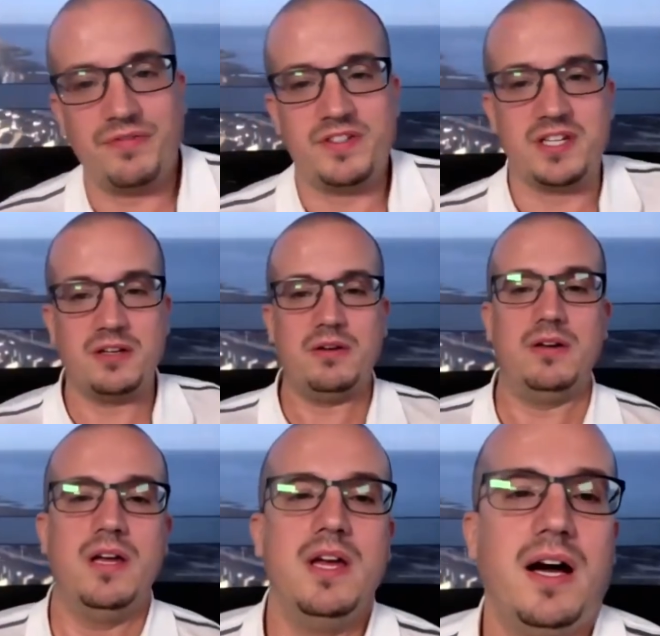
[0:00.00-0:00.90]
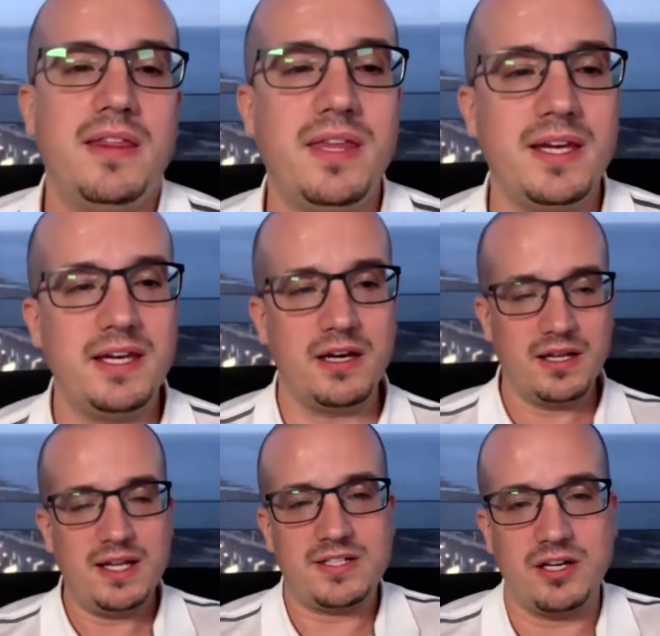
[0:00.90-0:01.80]
So I think
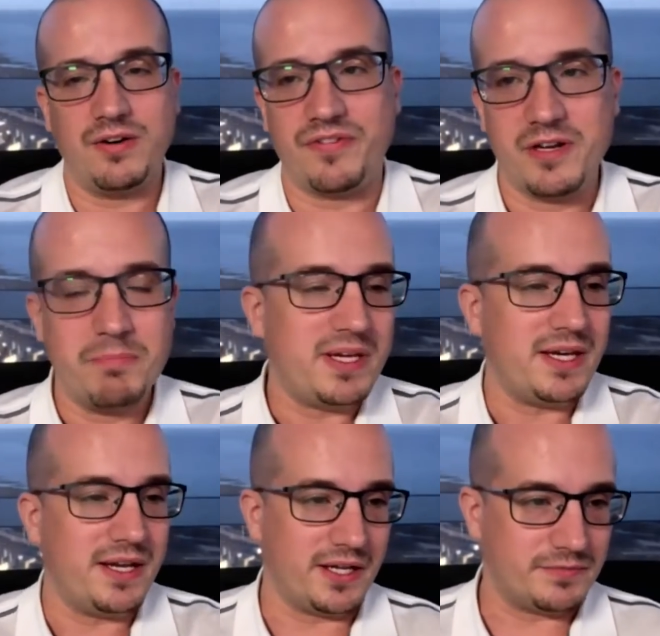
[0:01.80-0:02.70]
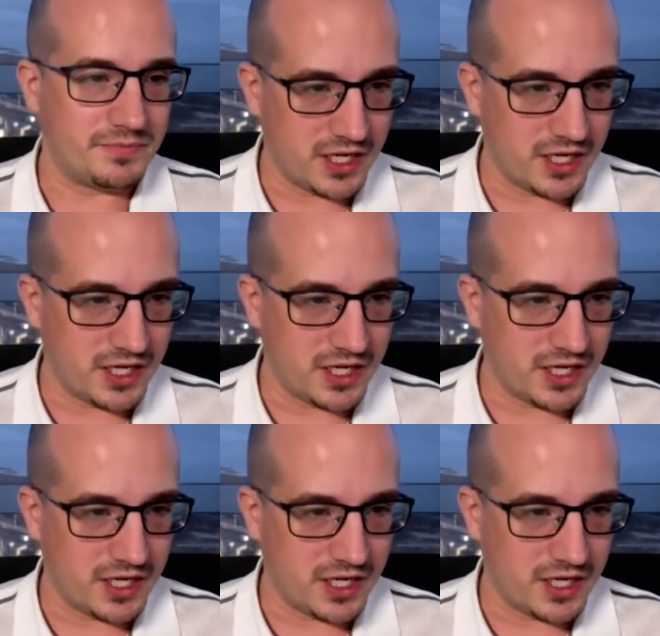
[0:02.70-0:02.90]
let's start from the beginning.